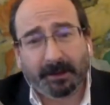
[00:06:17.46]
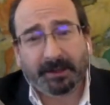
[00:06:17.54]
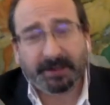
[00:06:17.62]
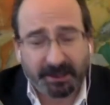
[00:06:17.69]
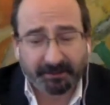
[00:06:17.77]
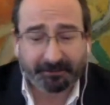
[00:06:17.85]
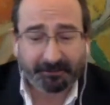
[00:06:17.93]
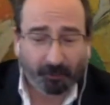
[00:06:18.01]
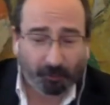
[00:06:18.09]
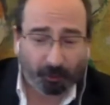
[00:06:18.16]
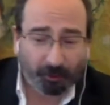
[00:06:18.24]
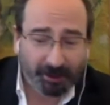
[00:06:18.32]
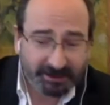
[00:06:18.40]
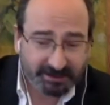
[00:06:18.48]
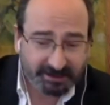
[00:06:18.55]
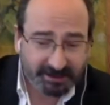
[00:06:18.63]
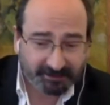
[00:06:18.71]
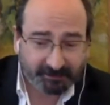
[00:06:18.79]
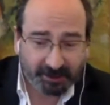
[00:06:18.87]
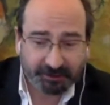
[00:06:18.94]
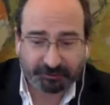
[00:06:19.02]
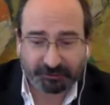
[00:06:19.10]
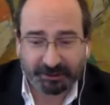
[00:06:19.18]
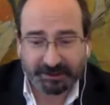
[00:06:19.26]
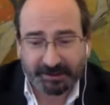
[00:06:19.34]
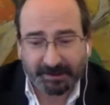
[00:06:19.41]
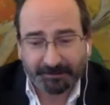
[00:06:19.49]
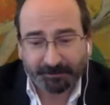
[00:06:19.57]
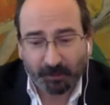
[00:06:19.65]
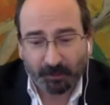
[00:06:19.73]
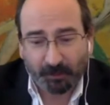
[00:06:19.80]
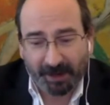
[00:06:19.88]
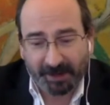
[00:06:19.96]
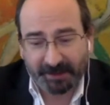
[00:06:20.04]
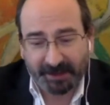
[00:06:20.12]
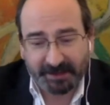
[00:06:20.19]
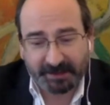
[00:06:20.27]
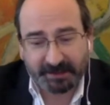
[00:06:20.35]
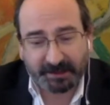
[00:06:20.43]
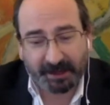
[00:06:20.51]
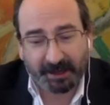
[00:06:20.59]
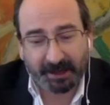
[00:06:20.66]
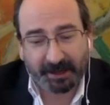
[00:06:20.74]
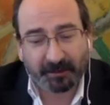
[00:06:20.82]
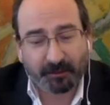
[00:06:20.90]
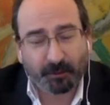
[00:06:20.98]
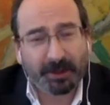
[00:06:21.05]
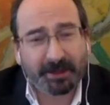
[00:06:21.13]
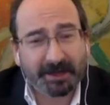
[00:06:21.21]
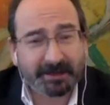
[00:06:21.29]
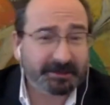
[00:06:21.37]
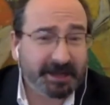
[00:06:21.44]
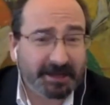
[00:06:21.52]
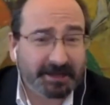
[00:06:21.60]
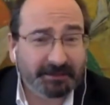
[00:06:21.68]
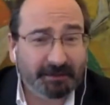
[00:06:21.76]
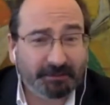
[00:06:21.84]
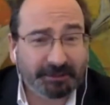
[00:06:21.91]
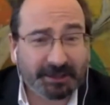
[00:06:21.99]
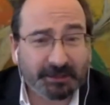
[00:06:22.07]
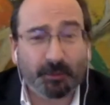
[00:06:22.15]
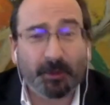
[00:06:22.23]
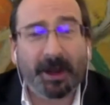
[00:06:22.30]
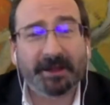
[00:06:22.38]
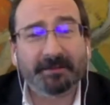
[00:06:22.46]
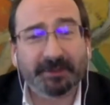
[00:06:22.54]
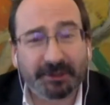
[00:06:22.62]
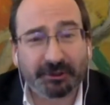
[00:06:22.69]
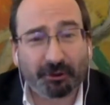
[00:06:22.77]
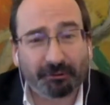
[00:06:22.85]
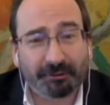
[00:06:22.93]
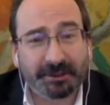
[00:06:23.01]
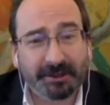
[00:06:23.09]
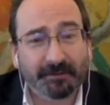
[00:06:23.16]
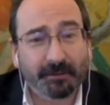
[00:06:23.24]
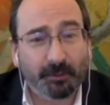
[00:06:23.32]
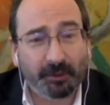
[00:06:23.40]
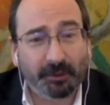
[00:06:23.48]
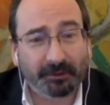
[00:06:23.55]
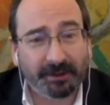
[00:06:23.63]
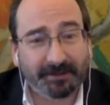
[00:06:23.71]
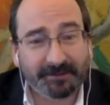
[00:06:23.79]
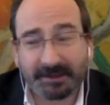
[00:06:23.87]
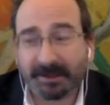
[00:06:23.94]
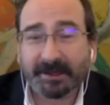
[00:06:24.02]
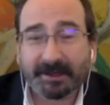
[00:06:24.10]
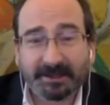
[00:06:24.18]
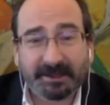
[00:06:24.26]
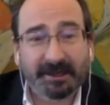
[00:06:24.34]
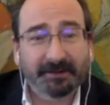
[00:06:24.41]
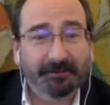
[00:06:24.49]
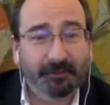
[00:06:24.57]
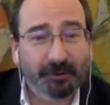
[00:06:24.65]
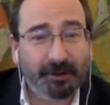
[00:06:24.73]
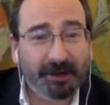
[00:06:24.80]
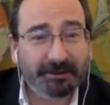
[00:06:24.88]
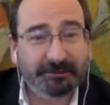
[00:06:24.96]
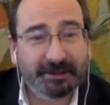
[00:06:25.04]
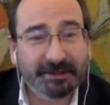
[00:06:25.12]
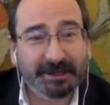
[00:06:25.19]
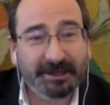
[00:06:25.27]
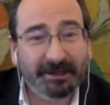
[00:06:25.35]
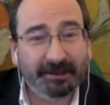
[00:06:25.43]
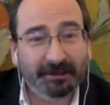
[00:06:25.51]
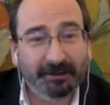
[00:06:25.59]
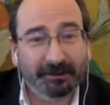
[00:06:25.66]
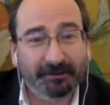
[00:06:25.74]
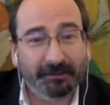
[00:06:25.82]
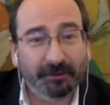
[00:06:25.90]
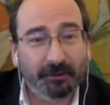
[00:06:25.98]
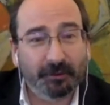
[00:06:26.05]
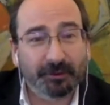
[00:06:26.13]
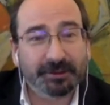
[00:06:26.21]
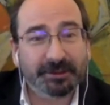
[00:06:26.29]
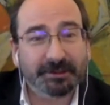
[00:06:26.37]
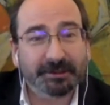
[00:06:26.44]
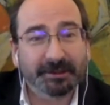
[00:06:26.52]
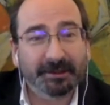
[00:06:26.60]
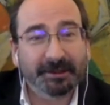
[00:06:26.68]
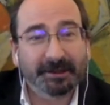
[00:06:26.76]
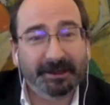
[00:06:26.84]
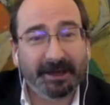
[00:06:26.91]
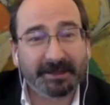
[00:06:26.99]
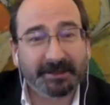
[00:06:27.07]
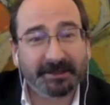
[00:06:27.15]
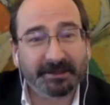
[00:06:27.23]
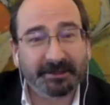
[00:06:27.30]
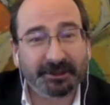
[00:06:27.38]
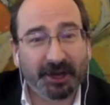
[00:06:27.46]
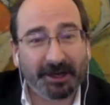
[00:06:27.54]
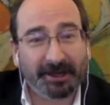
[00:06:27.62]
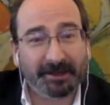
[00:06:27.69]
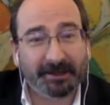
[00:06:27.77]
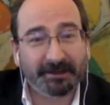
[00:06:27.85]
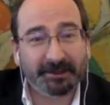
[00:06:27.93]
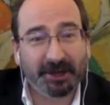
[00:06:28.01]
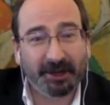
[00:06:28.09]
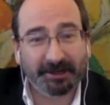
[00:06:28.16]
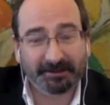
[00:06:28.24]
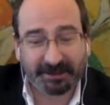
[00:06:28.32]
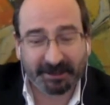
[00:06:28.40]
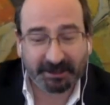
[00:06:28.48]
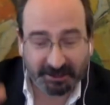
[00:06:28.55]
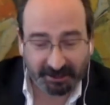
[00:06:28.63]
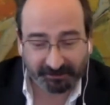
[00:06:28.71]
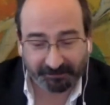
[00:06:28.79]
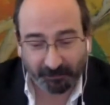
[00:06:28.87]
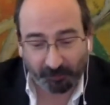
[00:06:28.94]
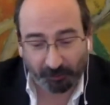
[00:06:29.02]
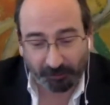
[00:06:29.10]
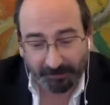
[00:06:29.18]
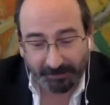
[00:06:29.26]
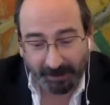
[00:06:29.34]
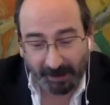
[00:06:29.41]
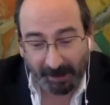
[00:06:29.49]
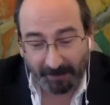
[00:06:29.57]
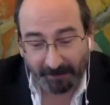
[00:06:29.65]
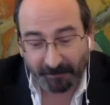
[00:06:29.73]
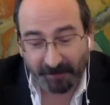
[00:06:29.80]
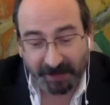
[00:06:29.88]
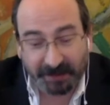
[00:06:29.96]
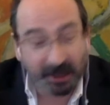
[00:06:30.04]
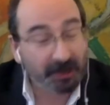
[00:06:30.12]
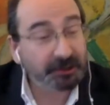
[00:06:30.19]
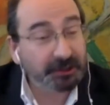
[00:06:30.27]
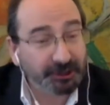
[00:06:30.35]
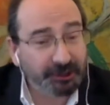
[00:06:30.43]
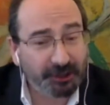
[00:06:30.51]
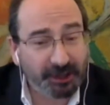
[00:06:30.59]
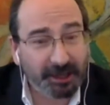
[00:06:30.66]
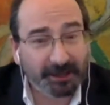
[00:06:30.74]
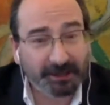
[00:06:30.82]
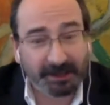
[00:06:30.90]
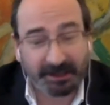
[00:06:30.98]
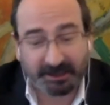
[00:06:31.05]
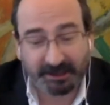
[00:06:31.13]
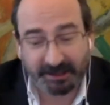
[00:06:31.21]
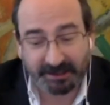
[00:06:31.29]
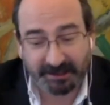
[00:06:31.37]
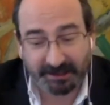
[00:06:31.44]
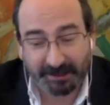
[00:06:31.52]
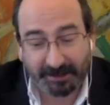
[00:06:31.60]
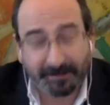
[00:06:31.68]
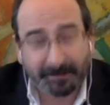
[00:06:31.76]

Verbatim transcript: Tier four is a set of countries where there's uh, where it actually represents where the majority of the world lives. Tier four countries include, of course, yes, China. China is in tier four, um, as are Turkey and Indonesia.